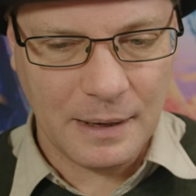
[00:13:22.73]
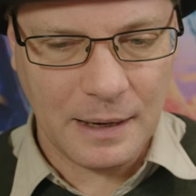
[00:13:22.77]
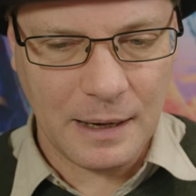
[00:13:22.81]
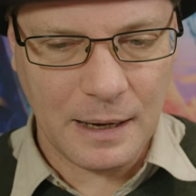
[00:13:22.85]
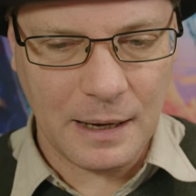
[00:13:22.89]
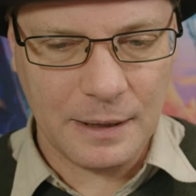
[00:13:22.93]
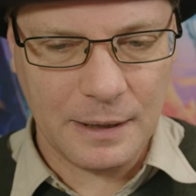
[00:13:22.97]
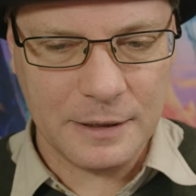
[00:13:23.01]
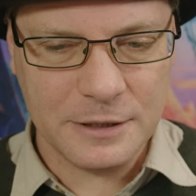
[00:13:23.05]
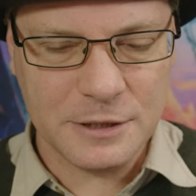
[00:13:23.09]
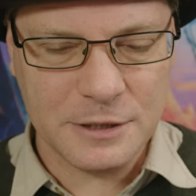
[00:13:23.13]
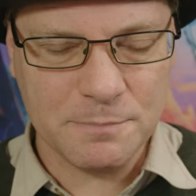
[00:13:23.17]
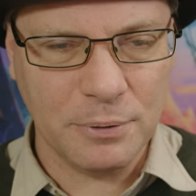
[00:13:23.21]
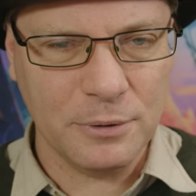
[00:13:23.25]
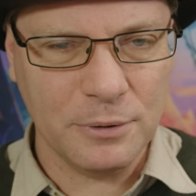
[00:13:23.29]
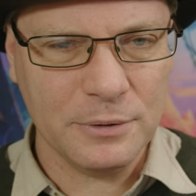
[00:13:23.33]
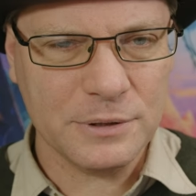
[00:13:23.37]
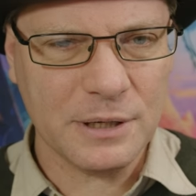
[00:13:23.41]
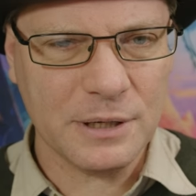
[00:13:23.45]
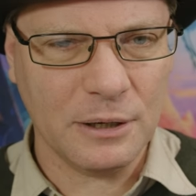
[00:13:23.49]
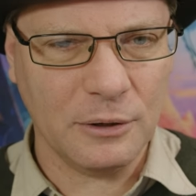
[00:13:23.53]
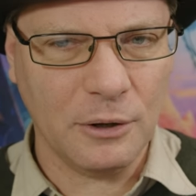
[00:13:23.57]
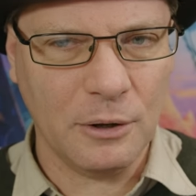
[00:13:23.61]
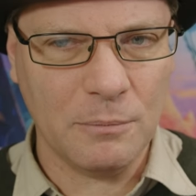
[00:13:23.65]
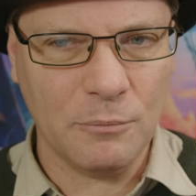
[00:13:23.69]
Uh, this
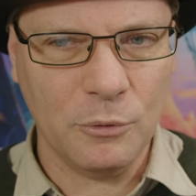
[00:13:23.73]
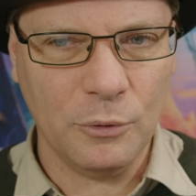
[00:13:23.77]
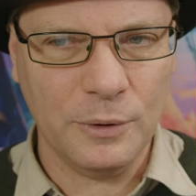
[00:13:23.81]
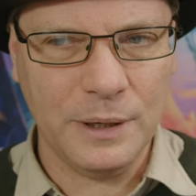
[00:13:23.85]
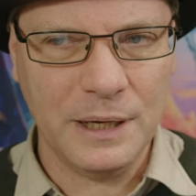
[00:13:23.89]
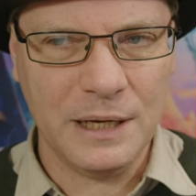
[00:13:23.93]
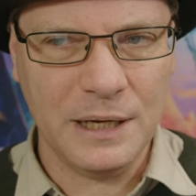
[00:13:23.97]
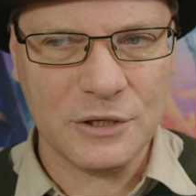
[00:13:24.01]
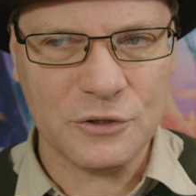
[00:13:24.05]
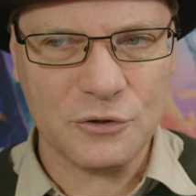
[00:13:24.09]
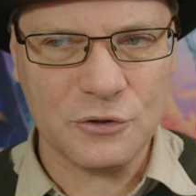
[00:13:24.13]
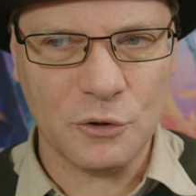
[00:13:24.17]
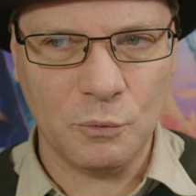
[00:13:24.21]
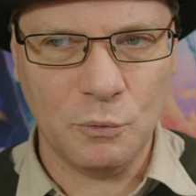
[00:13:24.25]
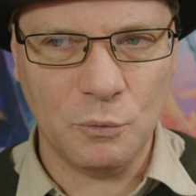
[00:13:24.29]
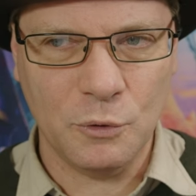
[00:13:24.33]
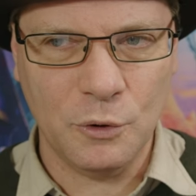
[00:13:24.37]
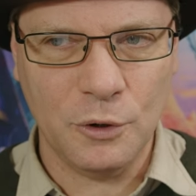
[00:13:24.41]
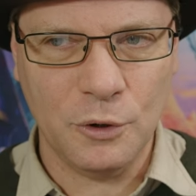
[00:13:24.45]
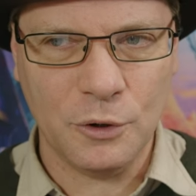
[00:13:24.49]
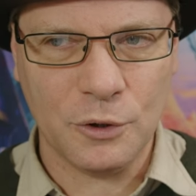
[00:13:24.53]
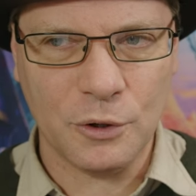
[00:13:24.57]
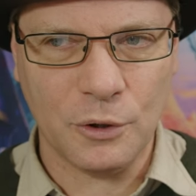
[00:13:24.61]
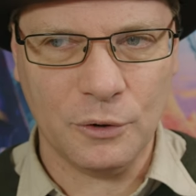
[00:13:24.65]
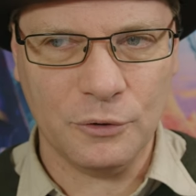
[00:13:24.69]
puts a lot more extra
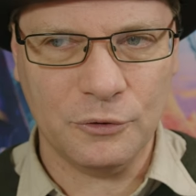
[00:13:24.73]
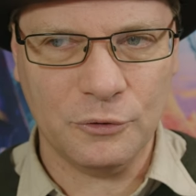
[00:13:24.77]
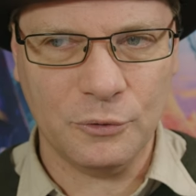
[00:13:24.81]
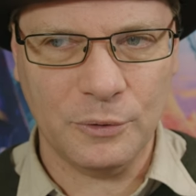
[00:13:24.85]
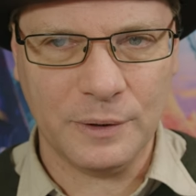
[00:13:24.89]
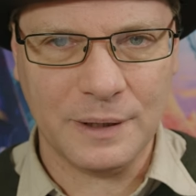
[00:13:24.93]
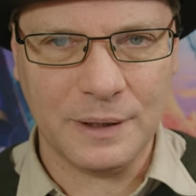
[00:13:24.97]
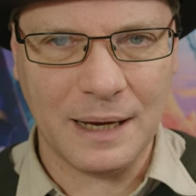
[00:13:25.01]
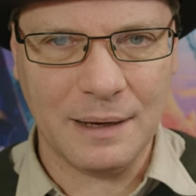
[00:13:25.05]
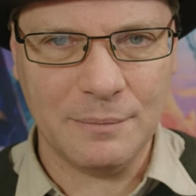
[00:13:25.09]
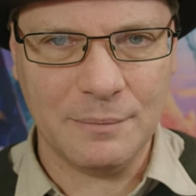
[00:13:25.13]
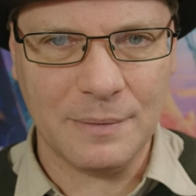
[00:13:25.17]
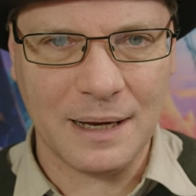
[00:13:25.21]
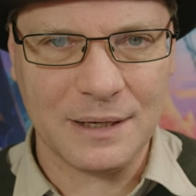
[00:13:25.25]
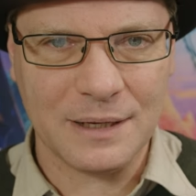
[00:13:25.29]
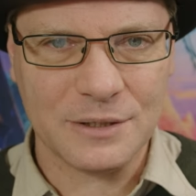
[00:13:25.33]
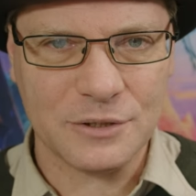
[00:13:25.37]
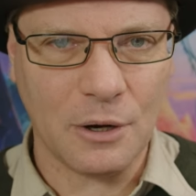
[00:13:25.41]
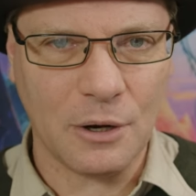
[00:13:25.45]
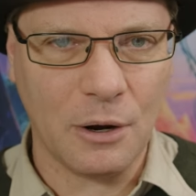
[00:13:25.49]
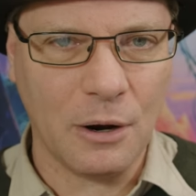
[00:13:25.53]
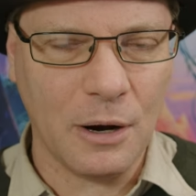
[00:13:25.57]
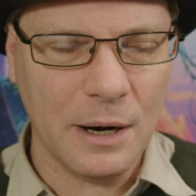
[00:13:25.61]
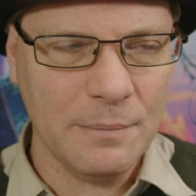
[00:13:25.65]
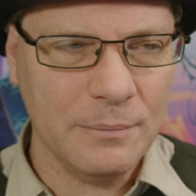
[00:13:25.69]
work onto a game
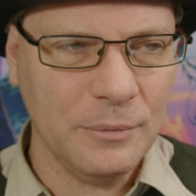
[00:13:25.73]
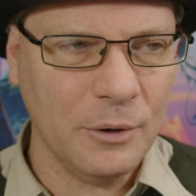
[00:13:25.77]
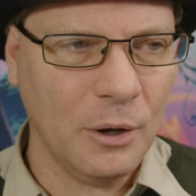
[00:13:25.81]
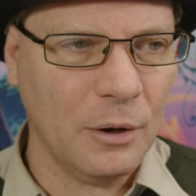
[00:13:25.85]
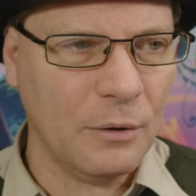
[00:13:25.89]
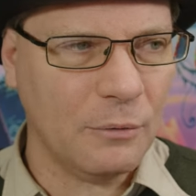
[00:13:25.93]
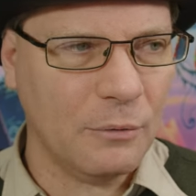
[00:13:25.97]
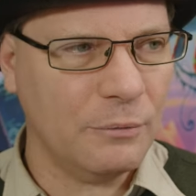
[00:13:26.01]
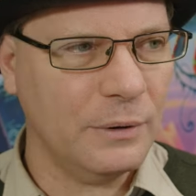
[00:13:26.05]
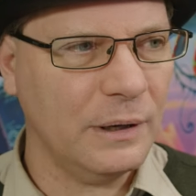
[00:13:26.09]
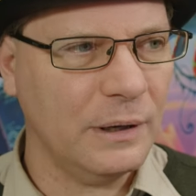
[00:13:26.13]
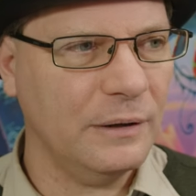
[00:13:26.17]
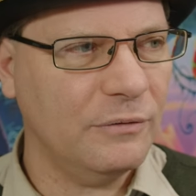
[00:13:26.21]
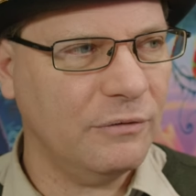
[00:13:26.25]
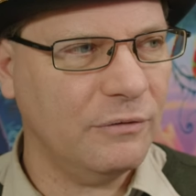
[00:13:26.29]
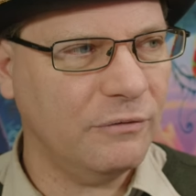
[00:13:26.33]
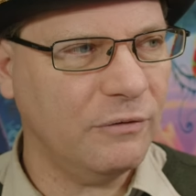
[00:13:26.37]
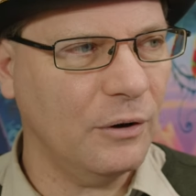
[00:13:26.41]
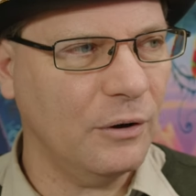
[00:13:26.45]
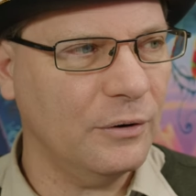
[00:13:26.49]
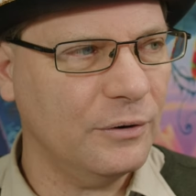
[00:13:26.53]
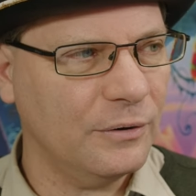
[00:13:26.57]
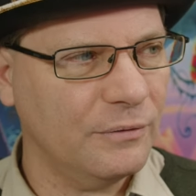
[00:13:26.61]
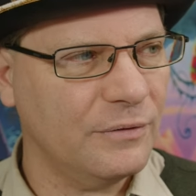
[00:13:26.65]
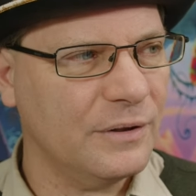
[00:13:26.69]
master. I'm not really
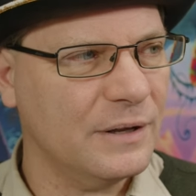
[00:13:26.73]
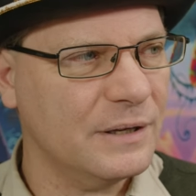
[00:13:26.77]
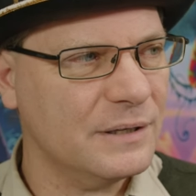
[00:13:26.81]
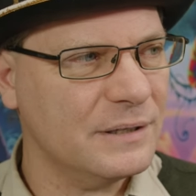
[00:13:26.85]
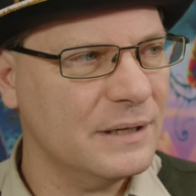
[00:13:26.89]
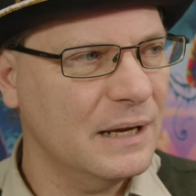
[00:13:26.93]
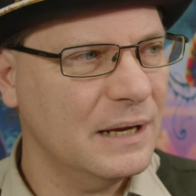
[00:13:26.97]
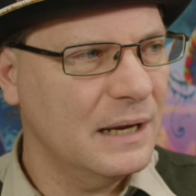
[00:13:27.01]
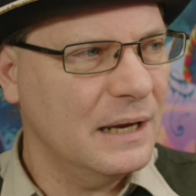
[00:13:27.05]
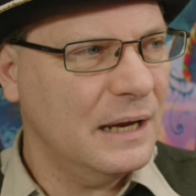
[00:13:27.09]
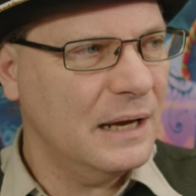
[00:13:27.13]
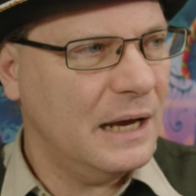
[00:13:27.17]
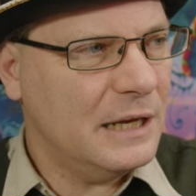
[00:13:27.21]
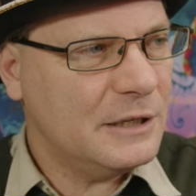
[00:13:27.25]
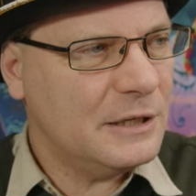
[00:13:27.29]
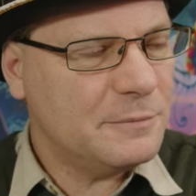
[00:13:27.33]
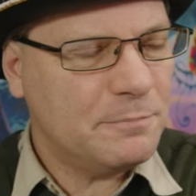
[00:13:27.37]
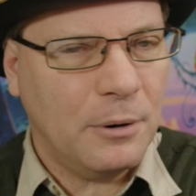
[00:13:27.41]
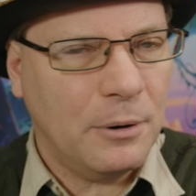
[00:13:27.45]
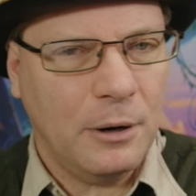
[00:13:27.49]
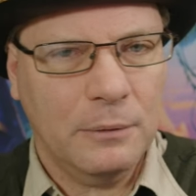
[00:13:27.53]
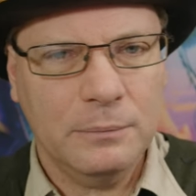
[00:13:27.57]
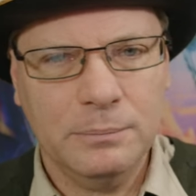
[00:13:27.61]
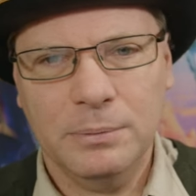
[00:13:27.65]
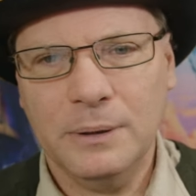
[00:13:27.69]
fond of this. It's
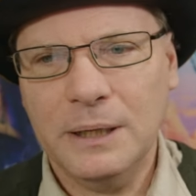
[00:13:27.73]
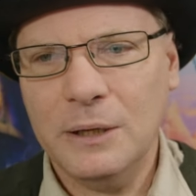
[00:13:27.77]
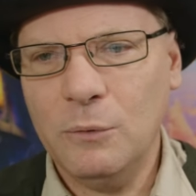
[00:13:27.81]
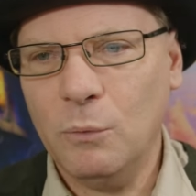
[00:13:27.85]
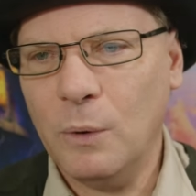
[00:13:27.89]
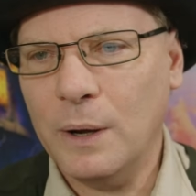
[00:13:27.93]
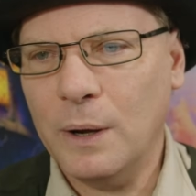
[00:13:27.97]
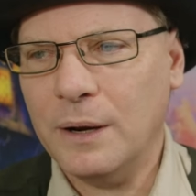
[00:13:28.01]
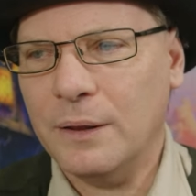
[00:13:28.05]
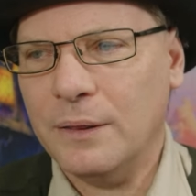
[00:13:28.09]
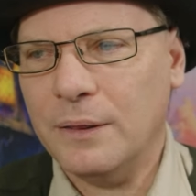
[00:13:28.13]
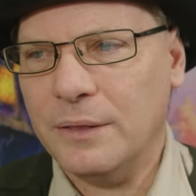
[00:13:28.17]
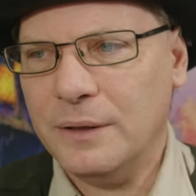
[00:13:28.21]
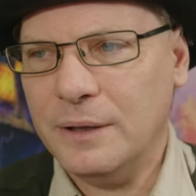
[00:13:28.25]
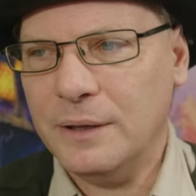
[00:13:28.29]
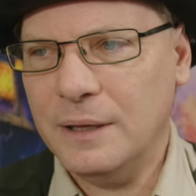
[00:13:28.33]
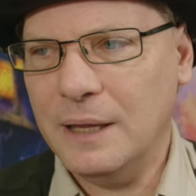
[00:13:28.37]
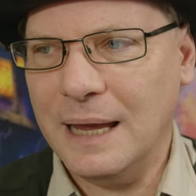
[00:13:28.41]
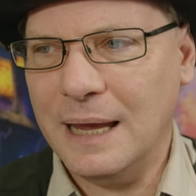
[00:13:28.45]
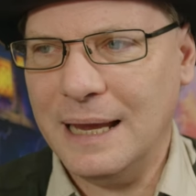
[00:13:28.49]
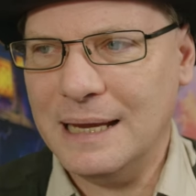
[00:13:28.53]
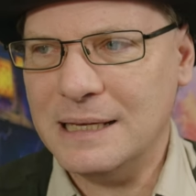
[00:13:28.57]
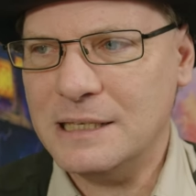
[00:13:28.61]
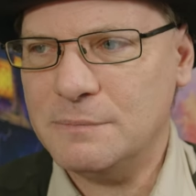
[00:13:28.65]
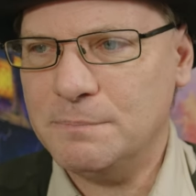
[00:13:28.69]
probably one of
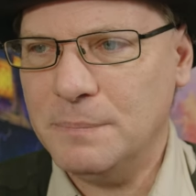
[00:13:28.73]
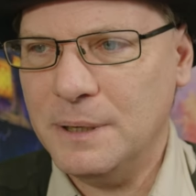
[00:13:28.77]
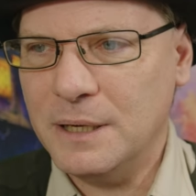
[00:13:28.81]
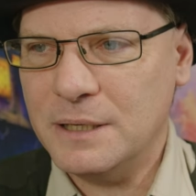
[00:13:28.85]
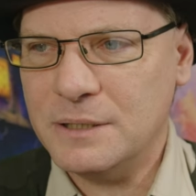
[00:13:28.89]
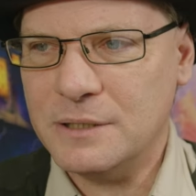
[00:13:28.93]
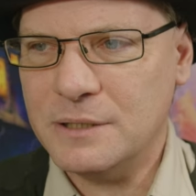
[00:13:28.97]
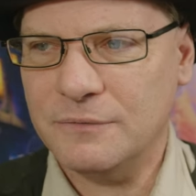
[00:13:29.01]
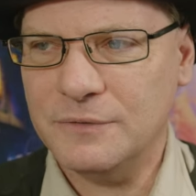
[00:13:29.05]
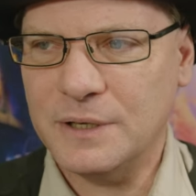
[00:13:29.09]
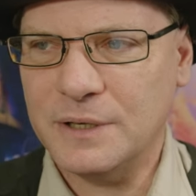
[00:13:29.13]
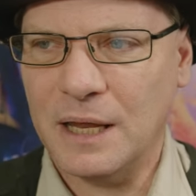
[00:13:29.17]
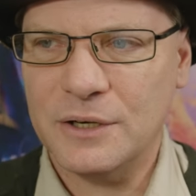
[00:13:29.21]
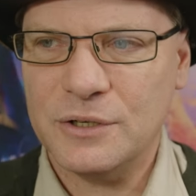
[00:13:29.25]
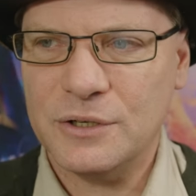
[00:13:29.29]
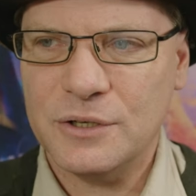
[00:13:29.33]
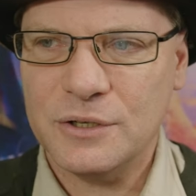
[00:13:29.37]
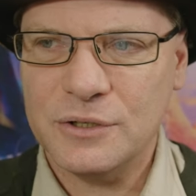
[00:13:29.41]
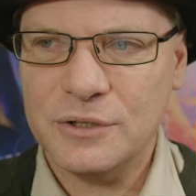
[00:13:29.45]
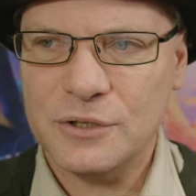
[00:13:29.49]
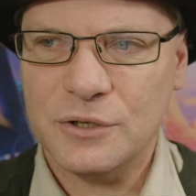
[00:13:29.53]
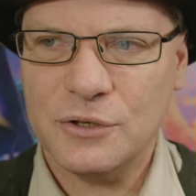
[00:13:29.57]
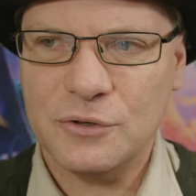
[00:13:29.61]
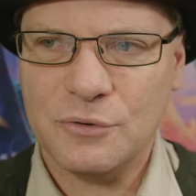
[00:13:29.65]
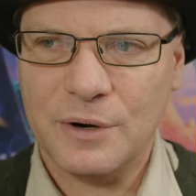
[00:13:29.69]
the aspects of
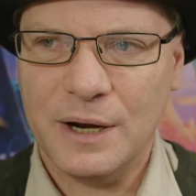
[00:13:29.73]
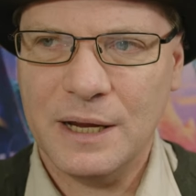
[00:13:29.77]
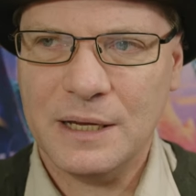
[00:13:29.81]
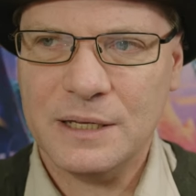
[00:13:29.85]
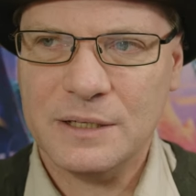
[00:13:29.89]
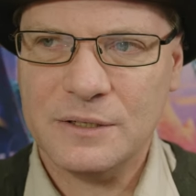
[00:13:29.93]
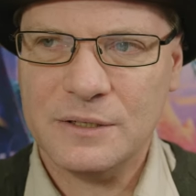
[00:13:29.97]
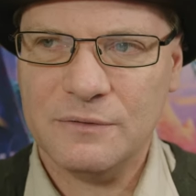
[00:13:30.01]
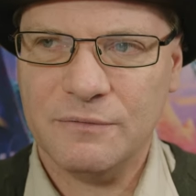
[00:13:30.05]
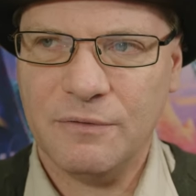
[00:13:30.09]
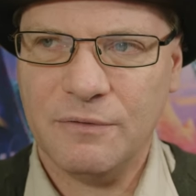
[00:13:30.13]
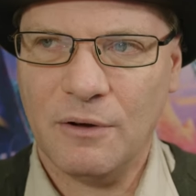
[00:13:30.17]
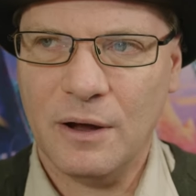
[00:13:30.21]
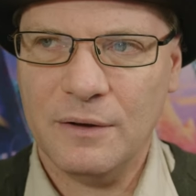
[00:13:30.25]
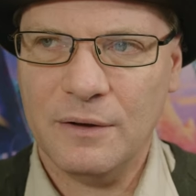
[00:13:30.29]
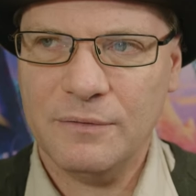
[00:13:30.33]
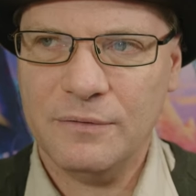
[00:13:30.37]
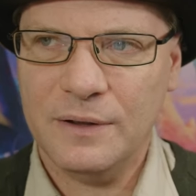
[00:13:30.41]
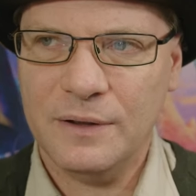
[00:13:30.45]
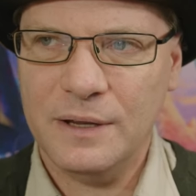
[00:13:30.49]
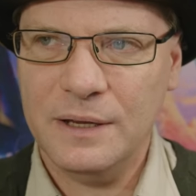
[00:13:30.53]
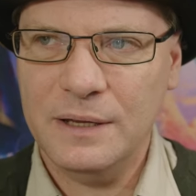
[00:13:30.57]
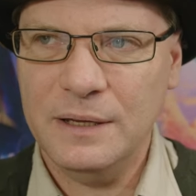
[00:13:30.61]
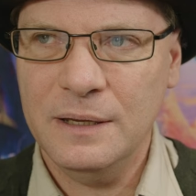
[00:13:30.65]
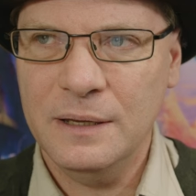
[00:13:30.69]
Dungeons and Dragons
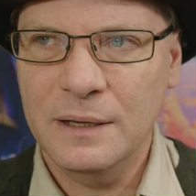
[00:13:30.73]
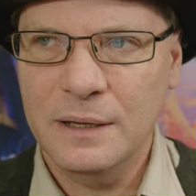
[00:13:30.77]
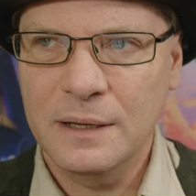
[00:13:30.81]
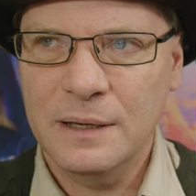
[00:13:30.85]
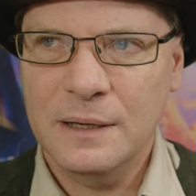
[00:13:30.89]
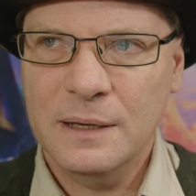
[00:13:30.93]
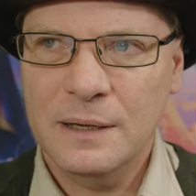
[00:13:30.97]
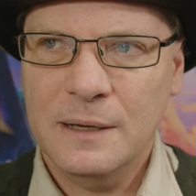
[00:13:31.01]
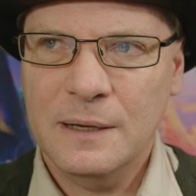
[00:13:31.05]
5e